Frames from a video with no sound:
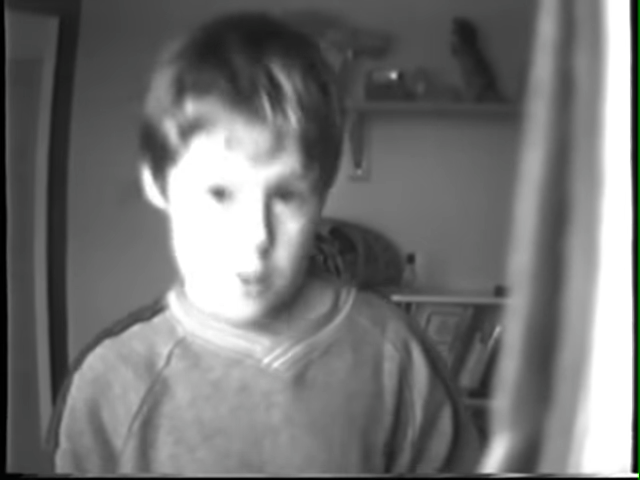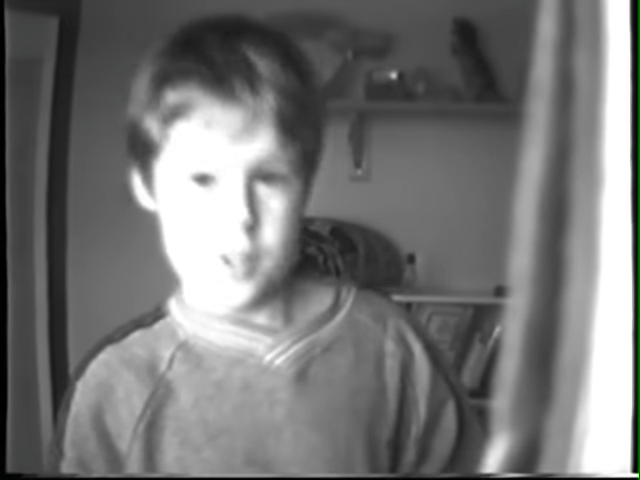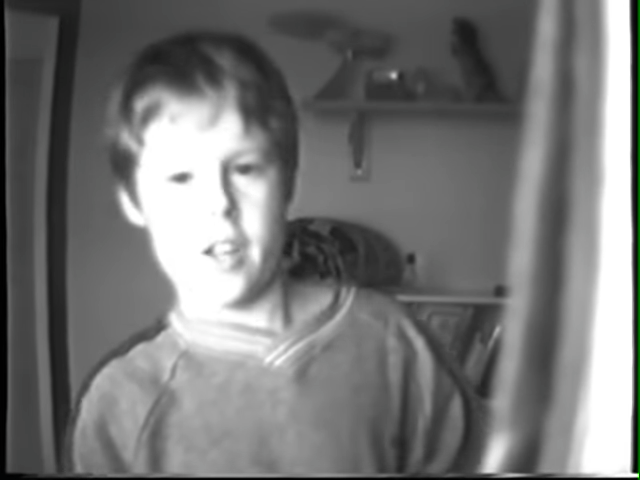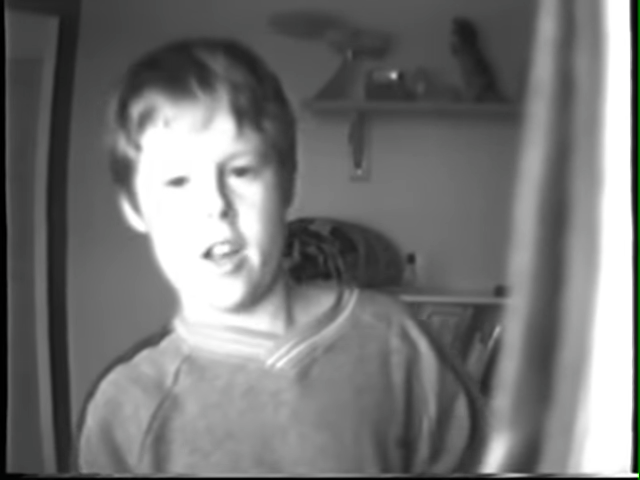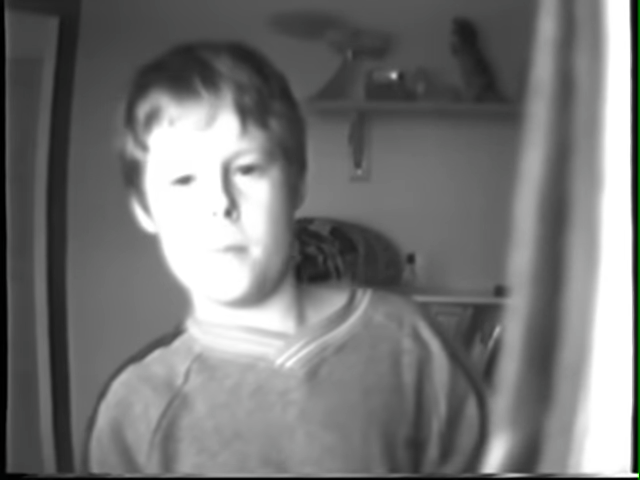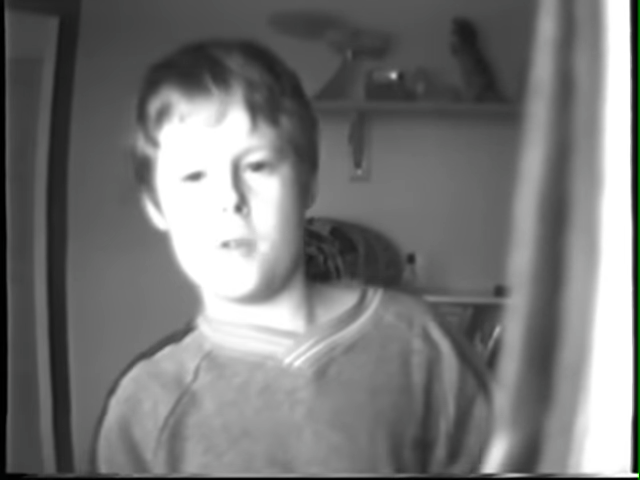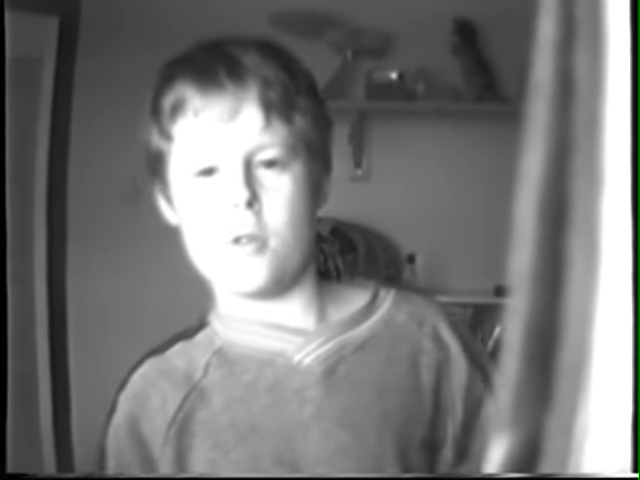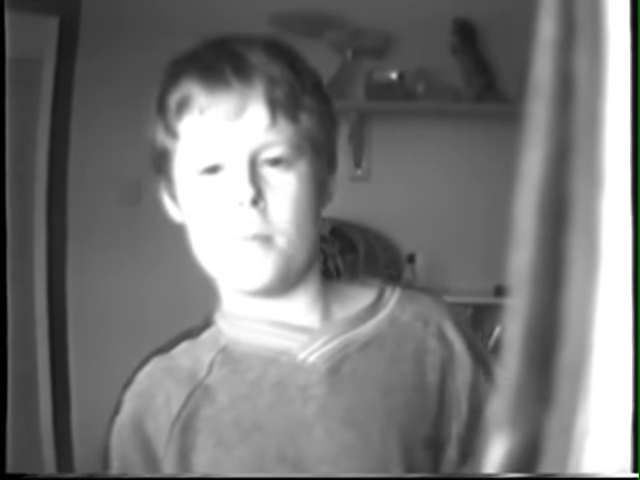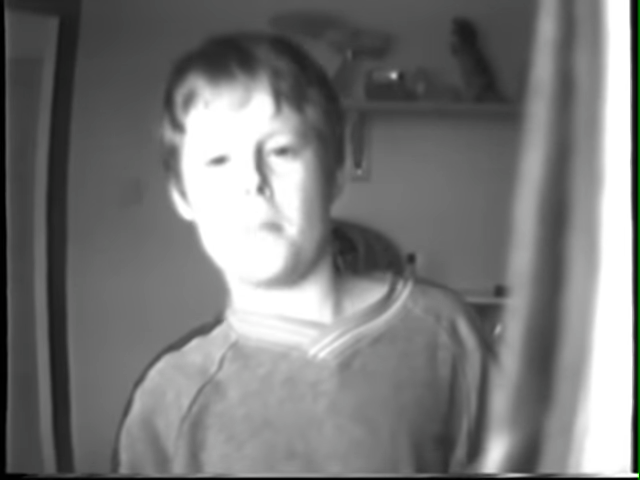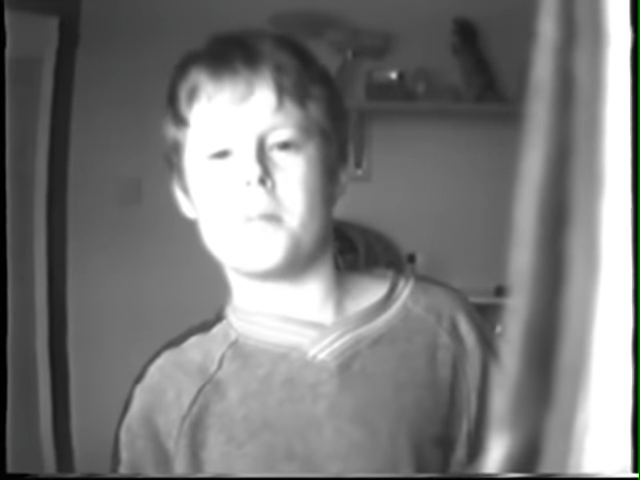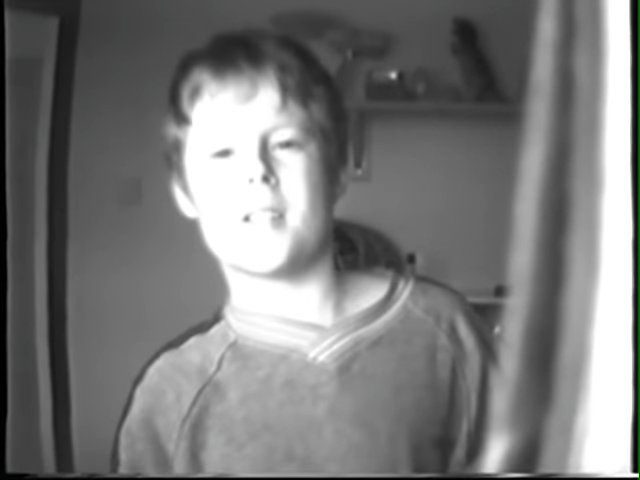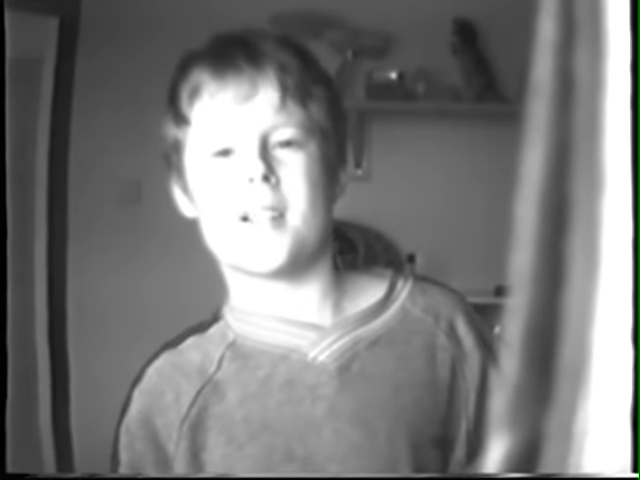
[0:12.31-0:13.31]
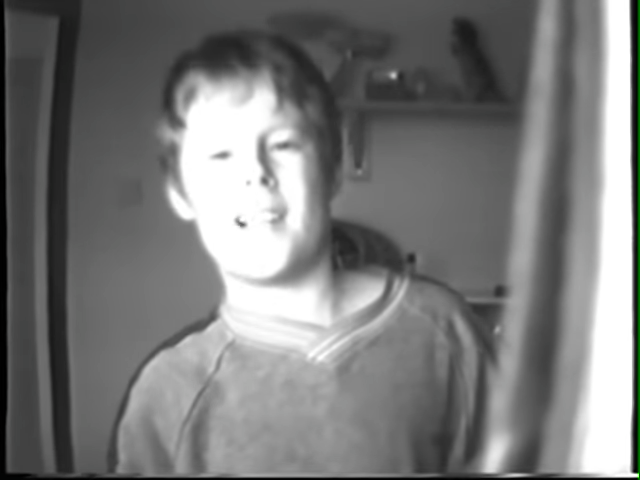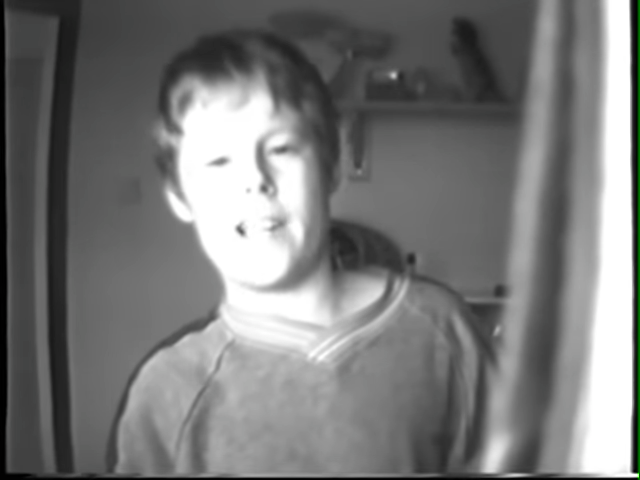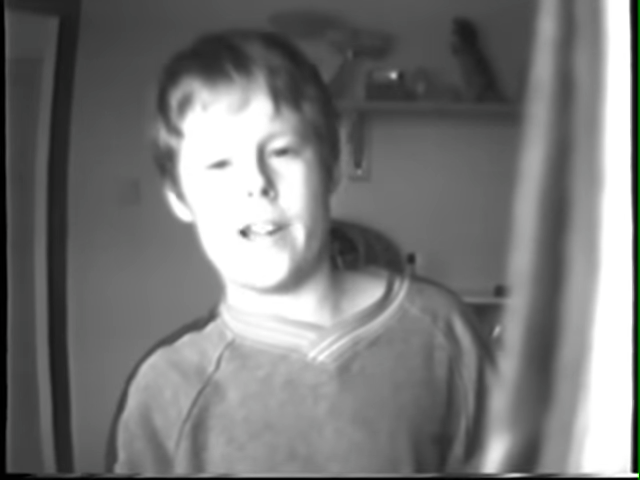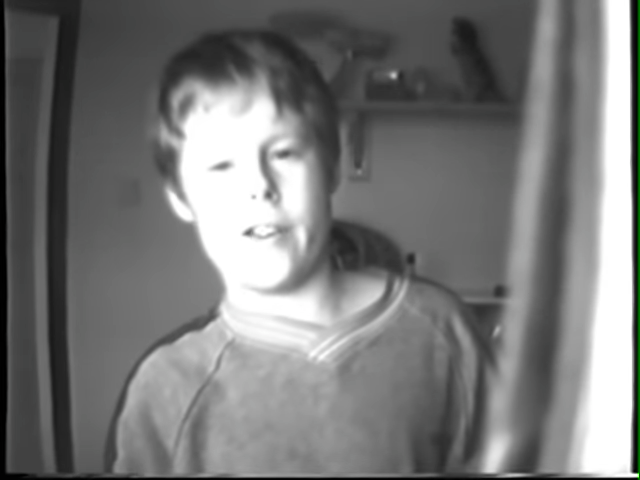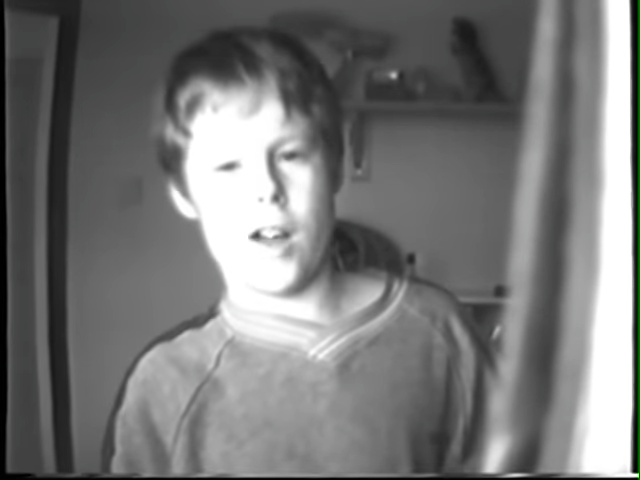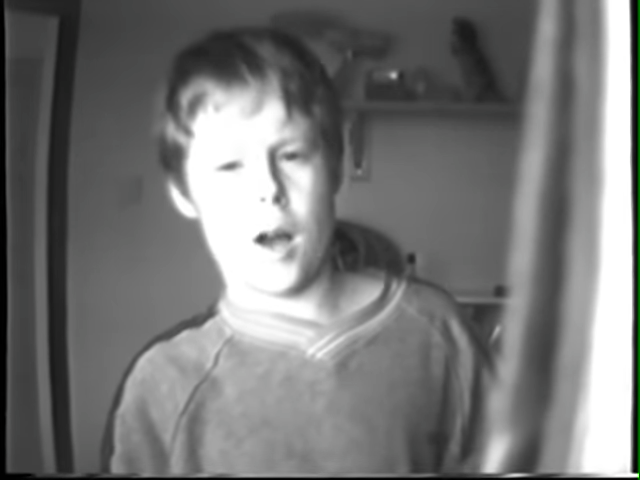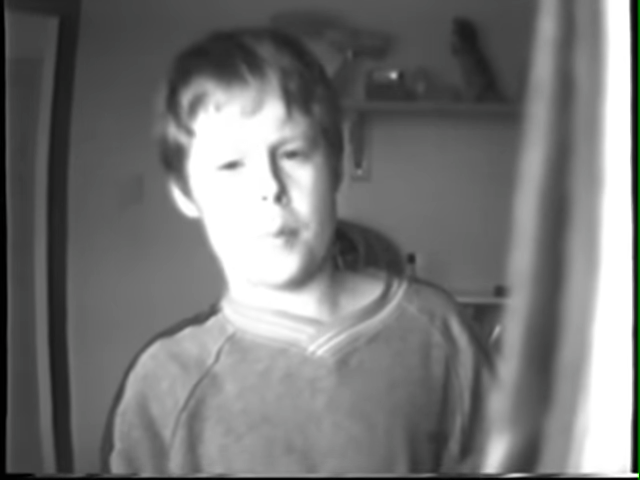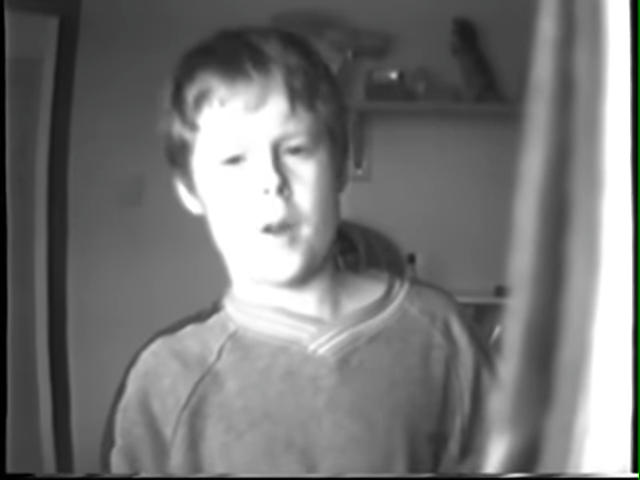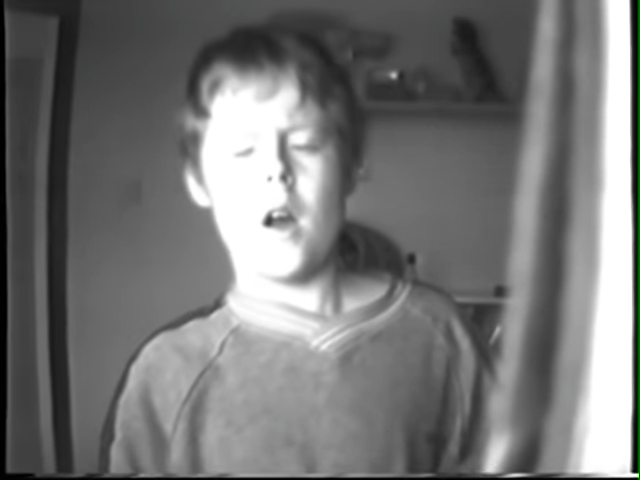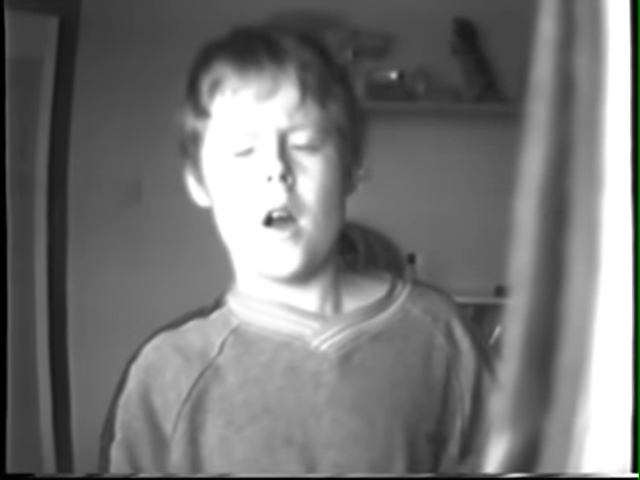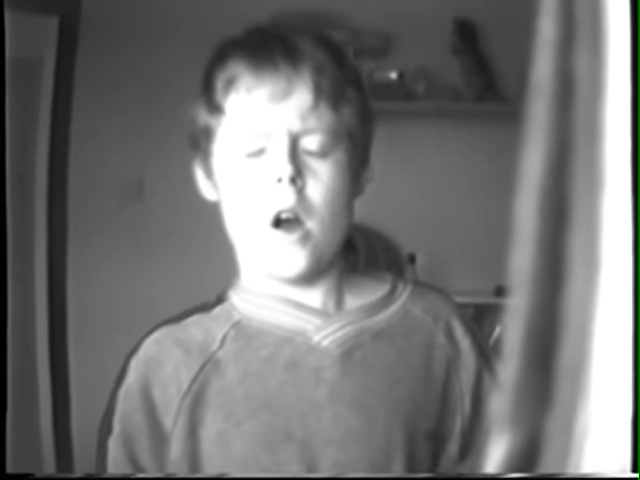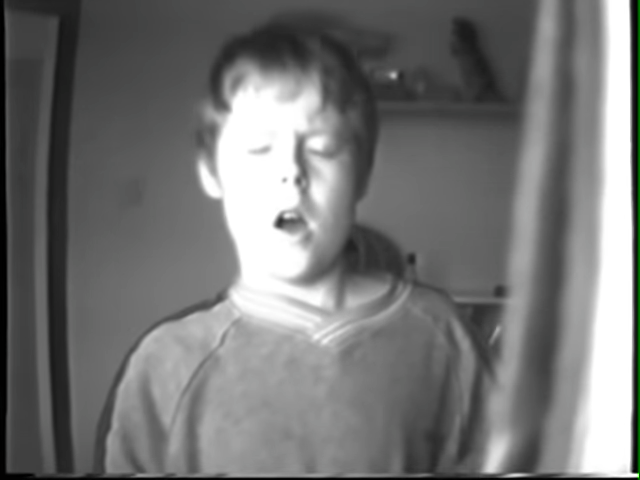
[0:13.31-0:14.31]
I also hope you remembered to clear
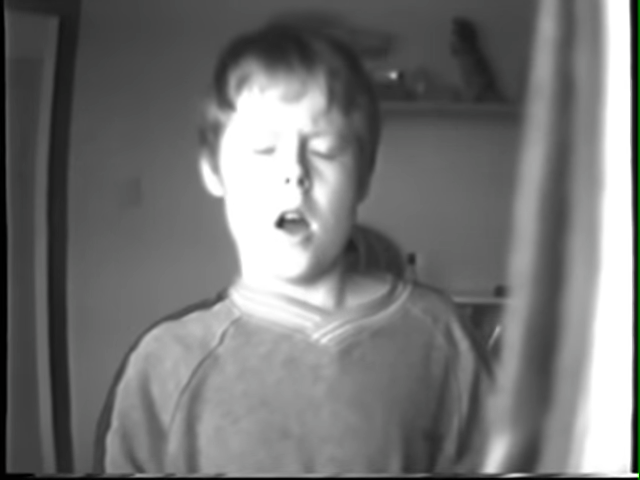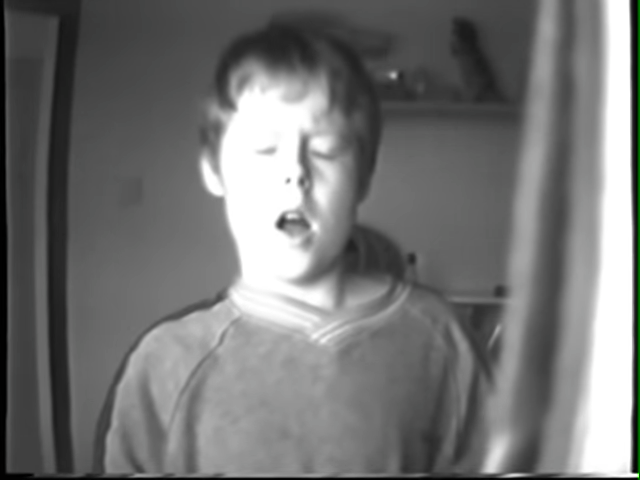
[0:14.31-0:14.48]
up.